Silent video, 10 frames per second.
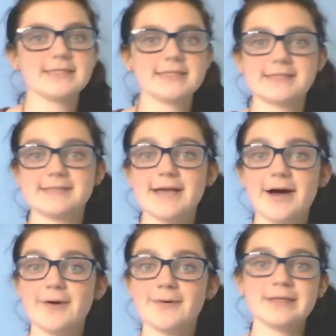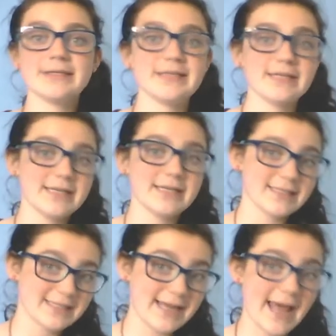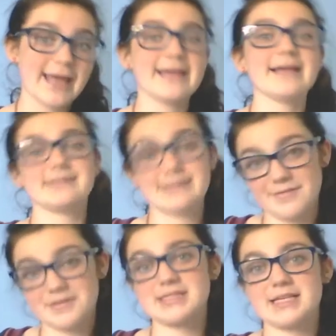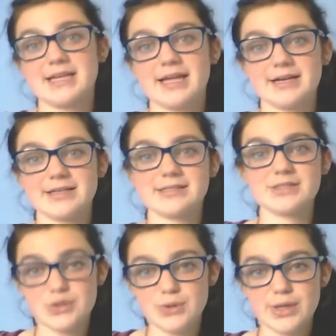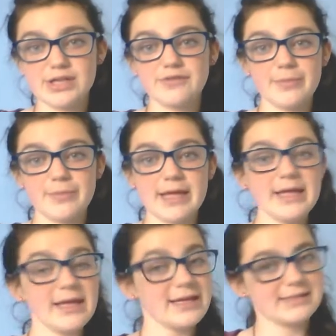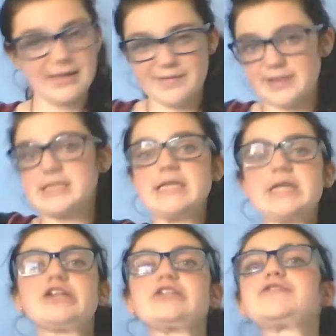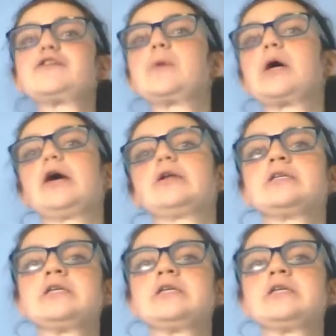So, today is 17 years. 2 years for me, 17 years for the world.